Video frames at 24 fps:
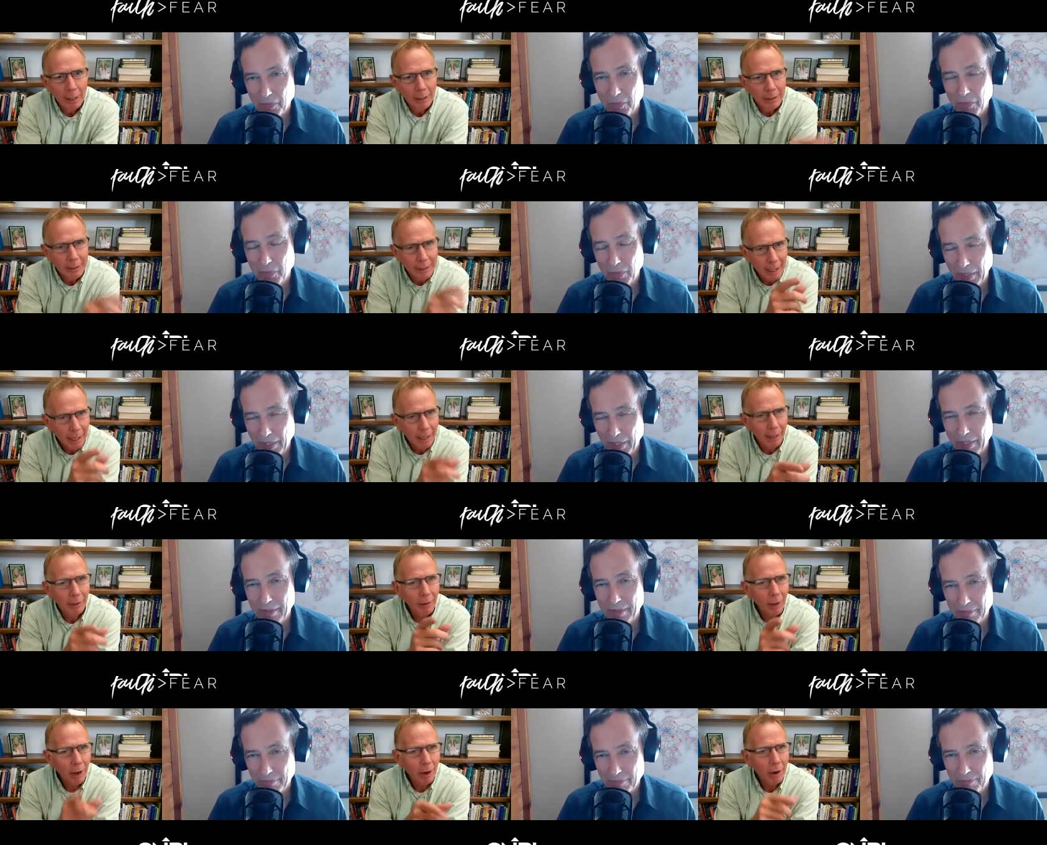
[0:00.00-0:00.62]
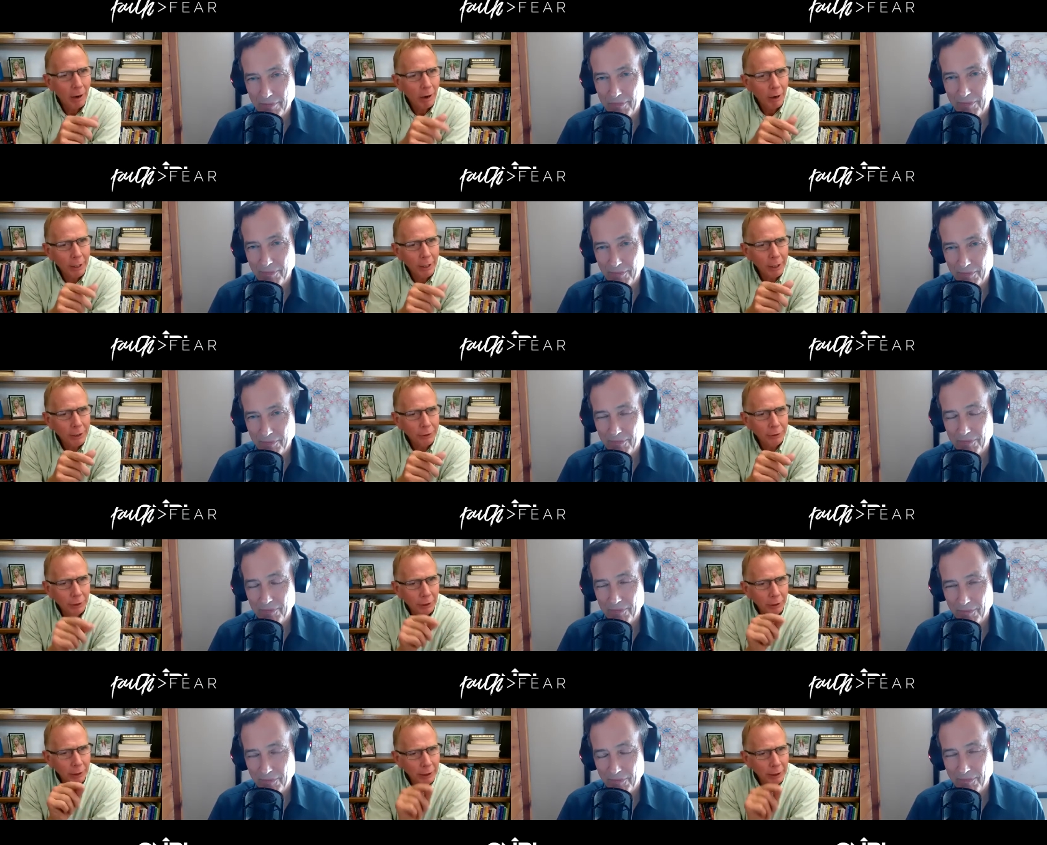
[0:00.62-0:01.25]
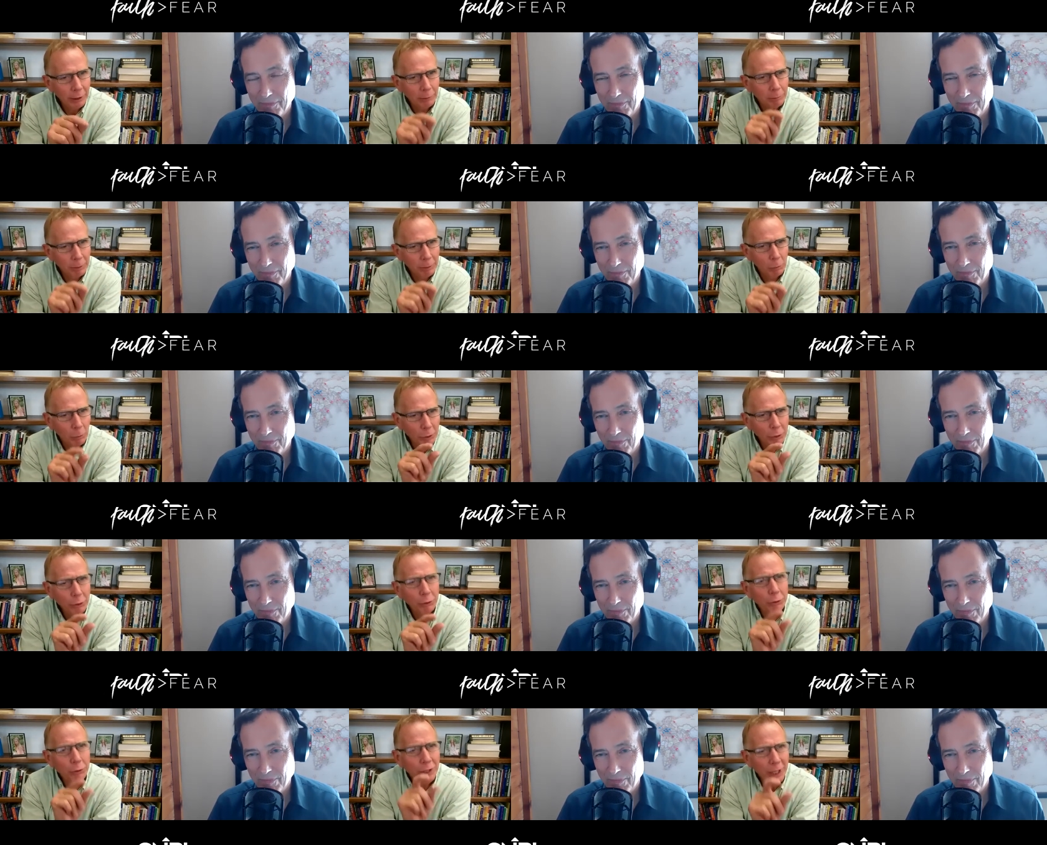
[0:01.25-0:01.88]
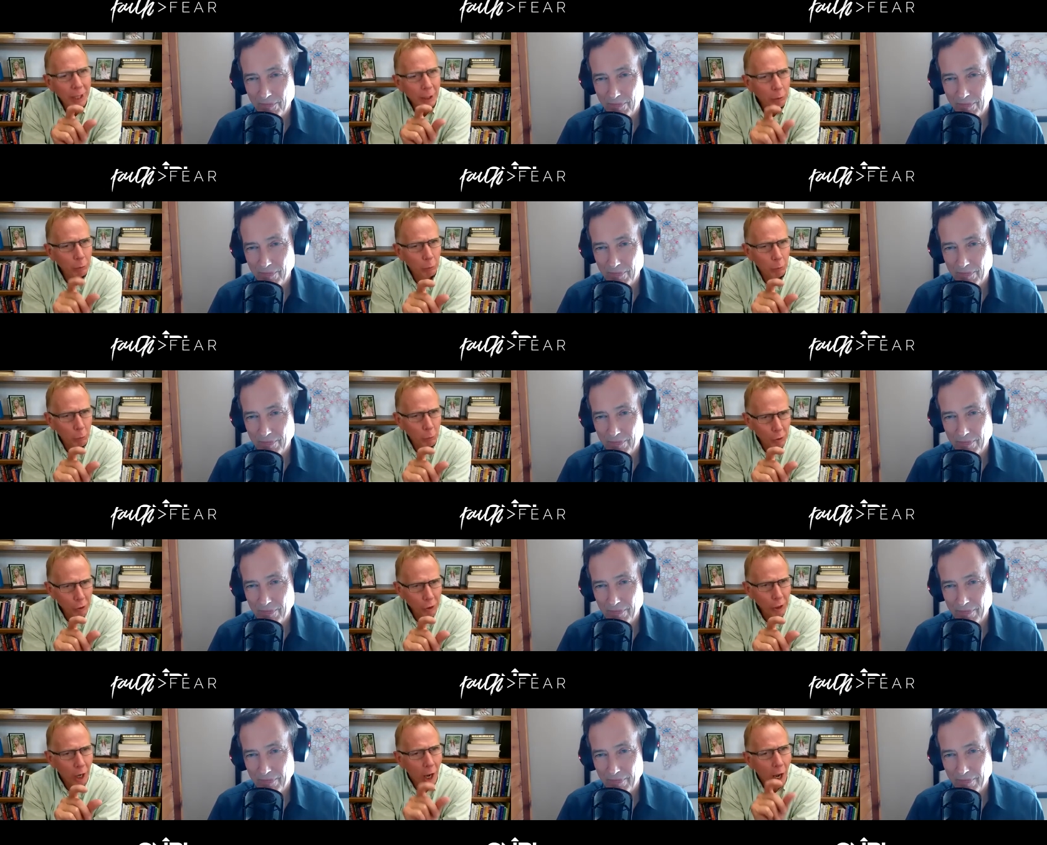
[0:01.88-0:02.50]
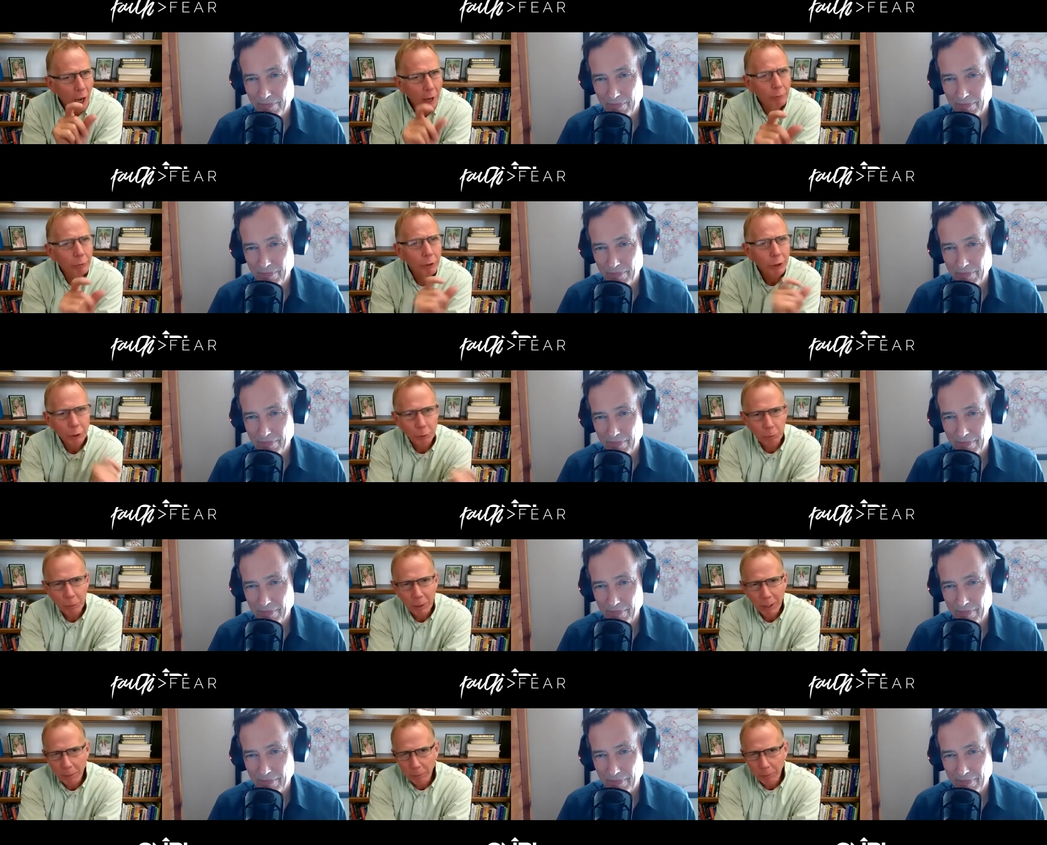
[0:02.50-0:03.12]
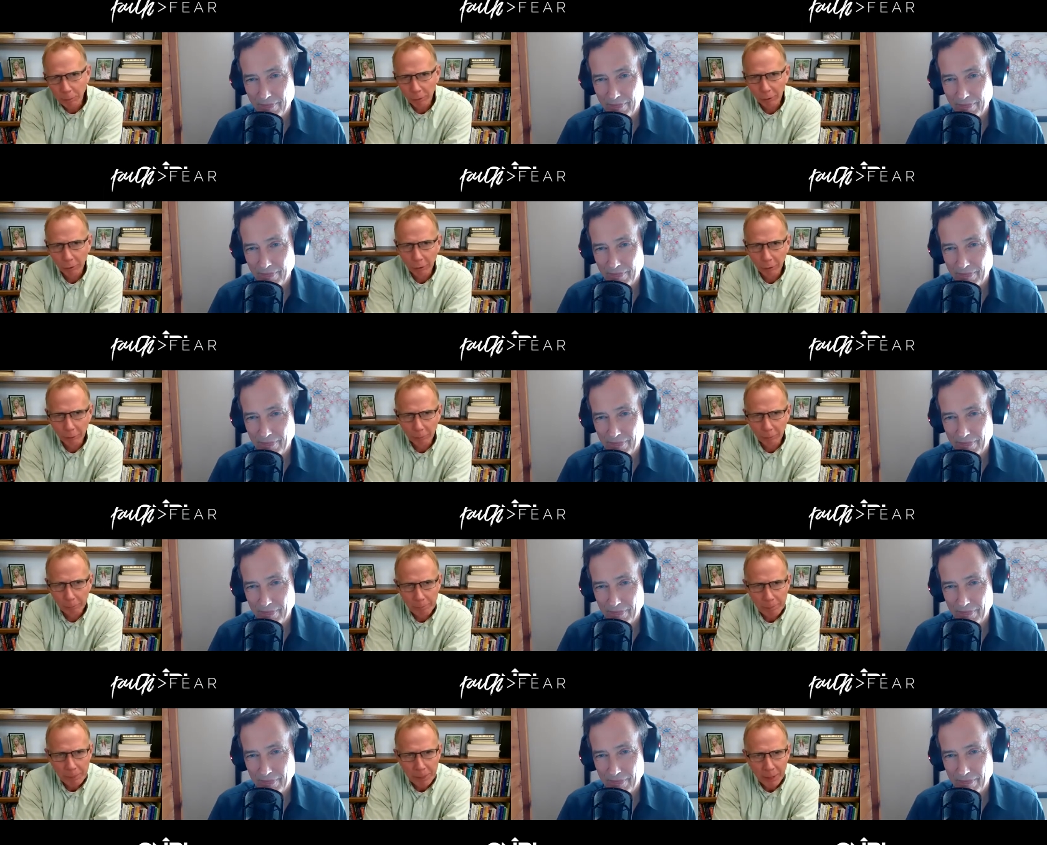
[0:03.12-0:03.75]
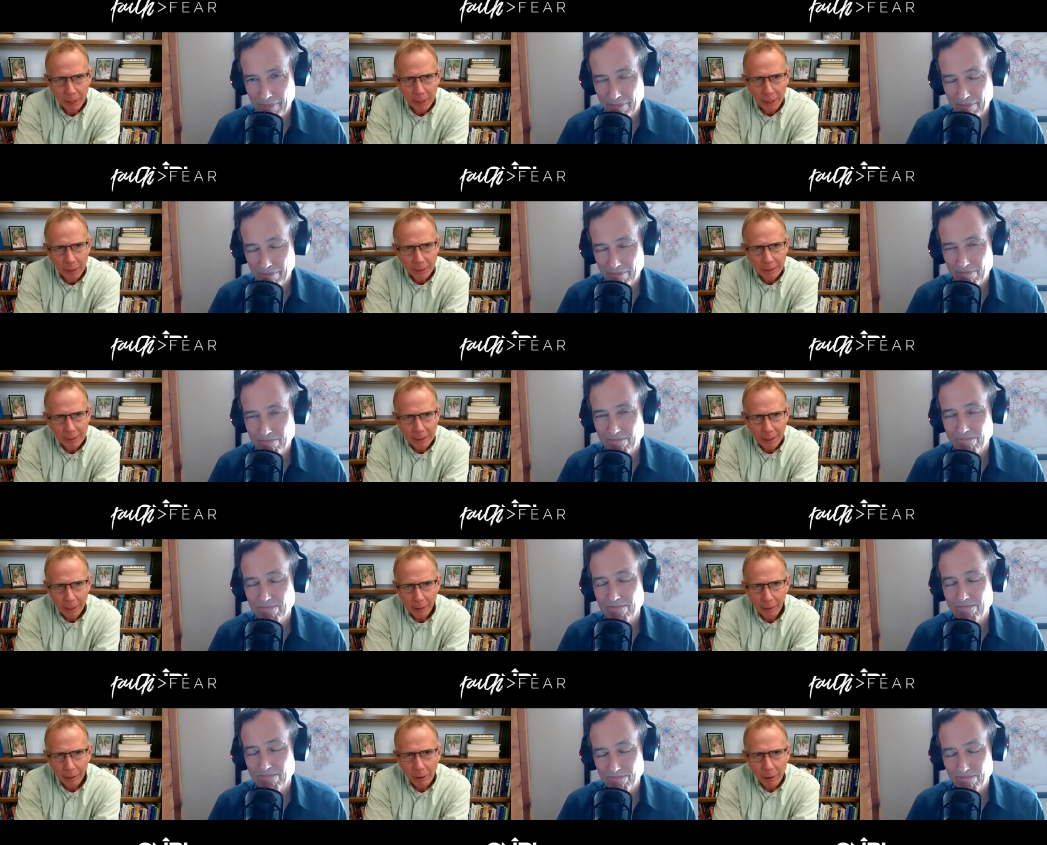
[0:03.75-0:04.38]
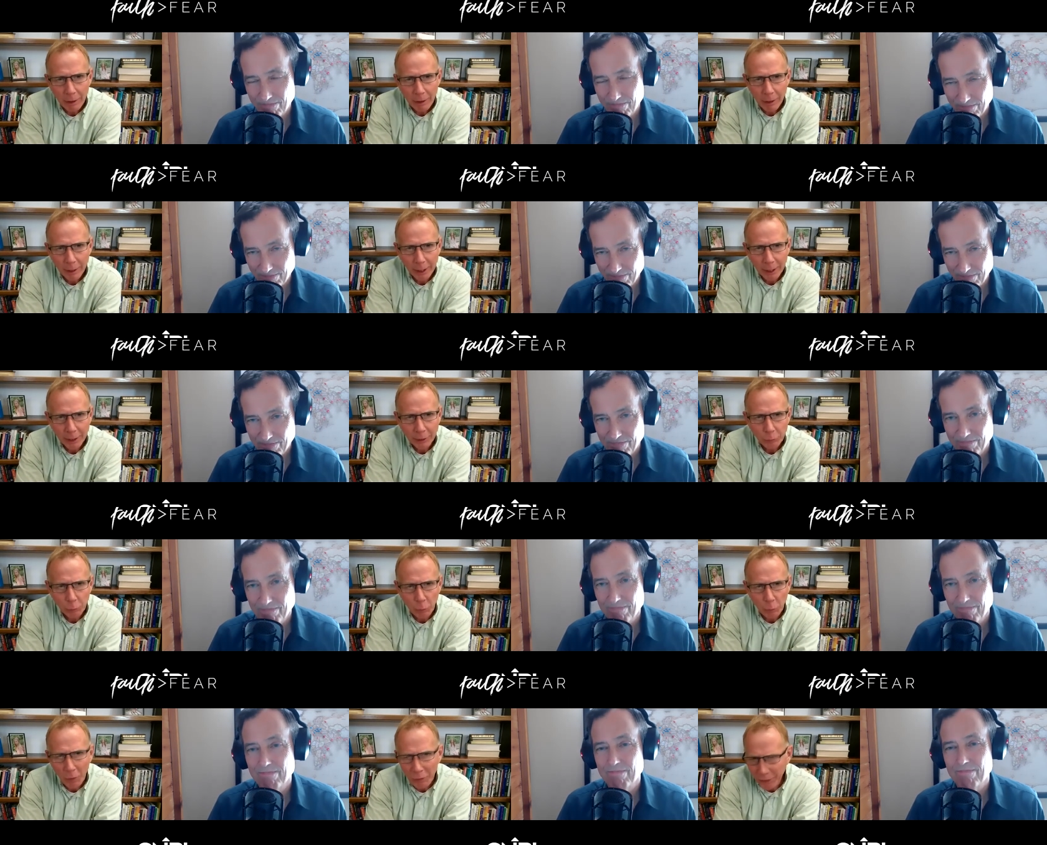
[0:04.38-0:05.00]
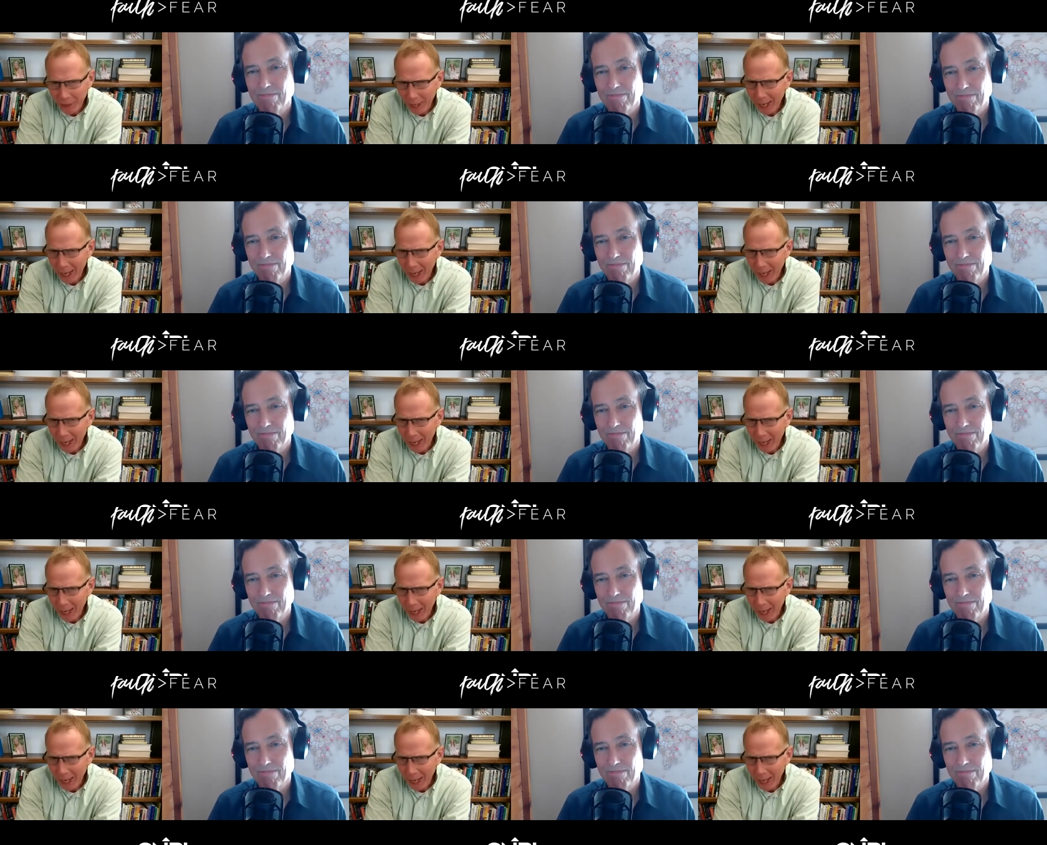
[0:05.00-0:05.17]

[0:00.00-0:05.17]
Speaker 1: Tell our audience a little bit when you say the word unreached people group, tell our audience what